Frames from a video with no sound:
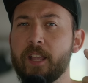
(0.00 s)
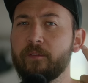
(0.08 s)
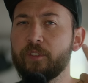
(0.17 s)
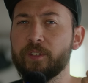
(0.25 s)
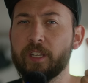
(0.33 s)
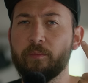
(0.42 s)

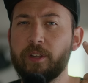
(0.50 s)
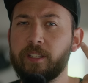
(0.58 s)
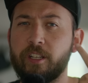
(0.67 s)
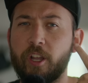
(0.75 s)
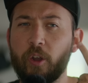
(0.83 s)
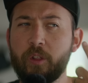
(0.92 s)
for some
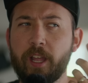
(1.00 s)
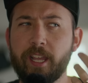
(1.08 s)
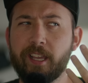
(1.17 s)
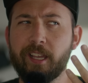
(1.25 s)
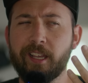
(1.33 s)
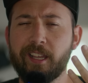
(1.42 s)
reason go
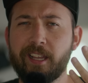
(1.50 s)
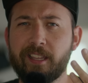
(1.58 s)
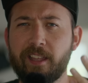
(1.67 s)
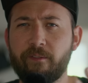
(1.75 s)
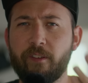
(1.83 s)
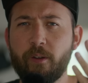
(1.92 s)
like,
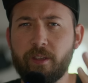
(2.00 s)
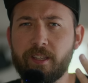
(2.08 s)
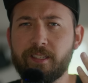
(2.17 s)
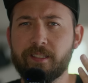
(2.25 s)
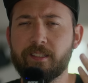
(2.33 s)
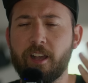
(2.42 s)
they
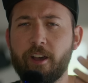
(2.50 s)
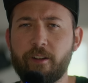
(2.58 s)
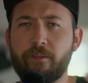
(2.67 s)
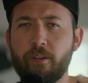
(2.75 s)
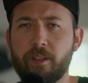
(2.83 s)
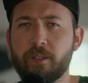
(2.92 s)
focus, the
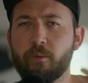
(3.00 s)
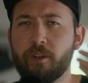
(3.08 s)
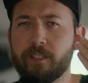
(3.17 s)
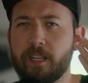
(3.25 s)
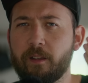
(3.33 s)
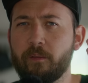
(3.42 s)
autofocus
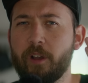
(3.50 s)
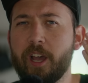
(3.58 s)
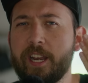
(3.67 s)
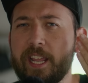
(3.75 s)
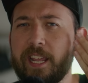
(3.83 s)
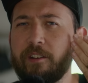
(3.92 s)
works like
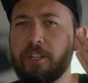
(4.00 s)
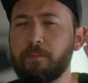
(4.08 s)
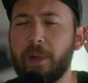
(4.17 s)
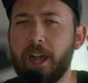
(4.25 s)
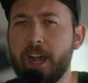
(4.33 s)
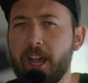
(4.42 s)
an inch
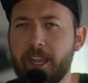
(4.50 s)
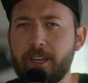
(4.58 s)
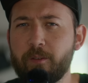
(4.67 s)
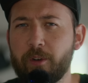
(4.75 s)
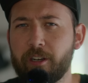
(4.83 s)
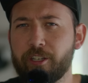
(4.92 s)
behind
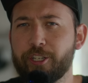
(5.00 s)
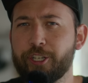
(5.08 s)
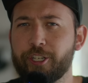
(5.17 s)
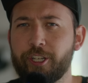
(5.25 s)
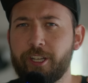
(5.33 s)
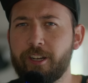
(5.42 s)
where it
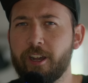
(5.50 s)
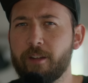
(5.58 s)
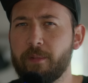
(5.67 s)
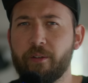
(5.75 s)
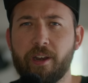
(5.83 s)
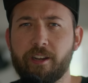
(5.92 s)
should on
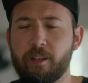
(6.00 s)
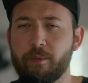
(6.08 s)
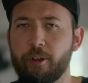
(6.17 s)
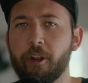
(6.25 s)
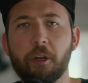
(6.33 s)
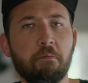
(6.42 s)
my red
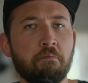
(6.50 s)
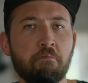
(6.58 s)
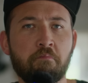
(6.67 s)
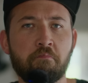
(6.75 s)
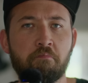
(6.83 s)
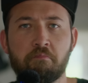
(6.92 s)
Komodo.
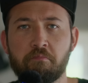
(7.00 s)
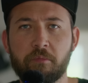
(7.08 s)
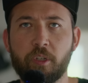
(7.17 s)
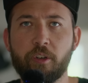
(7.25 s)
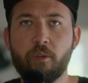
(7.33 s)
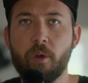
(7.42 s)

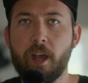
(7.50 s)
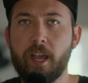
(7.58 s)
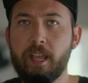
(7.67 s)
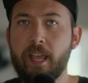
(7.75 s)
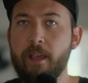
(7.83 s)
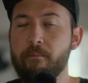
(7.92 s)
Don't know
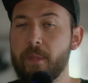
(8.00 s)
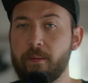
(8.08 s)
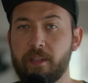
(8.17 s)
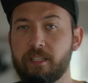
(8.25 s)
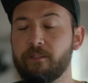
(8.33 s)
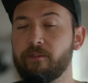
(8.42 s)
why.
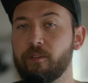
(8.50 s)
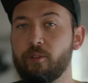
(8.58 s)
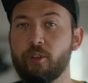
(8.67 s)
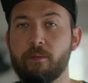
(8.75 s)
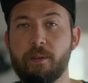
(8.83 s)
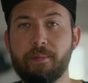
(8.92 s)
Maybe it's a
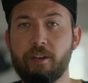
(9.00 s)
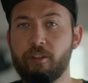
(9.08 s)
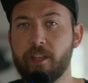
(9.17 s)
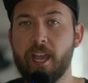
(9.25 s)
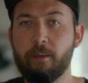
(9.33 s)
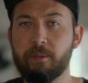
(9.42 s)
fluke. Maybe it
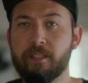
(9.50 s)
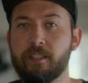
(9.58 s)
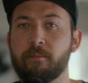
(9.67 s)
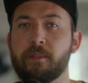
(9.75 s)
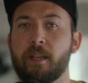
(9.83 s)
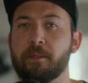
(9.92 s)
only happens
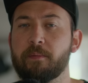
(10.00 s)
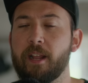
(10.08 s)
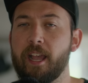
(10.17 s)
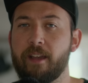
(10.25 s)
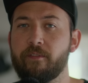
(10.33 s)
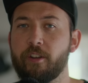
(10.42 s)
sometimes, but I
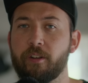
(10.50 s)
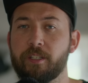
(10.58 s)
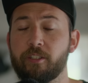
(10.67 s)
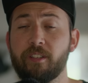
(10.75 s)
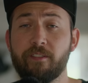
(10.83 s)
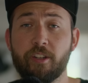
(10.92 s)
have noticed.
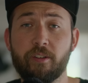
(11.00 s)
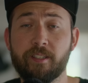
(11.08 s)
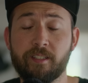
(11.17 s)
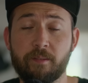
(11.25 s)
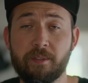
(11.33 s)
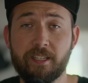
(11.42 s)
You'll even notice
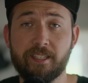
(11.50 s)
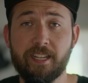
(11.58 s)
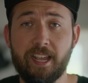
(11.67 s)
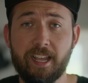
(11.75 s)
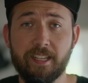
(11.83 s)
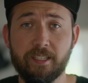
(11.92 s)
in some of these
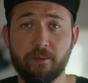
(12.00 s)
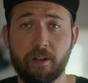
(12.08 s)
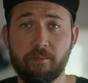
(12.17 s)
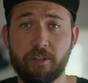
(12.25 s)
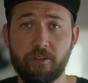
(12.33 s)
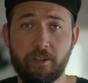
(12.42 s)
tests when
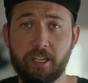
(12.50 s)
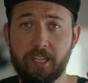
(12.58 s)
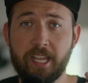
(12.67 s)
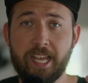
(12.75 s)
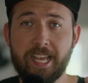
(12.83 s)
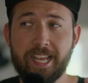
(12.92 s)
I'm doing
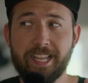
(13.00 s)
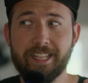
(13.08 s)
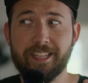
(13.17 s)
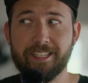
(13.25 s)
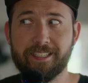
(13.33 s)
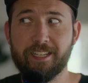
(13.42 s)

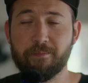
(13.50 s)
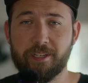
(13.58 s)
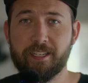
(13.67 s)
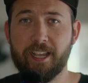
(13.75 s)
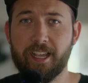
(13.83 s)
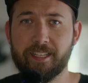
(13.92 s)
the sigma
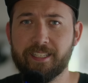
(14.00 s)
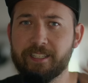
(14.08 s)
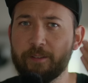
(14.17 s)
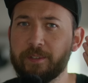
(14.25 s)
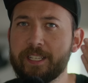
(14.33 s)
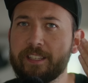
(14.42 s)
test, it's
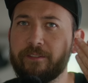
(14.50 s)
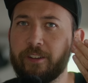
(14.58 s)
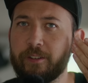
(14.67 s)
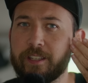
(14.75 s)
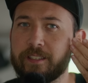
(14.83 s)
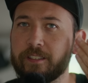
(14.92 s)
almost like the
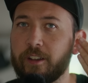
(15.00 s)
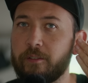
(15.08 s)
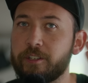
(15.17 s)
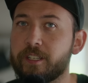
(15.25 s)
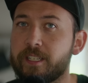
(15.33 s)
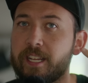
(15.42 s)
focus is
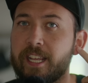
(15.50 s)
always just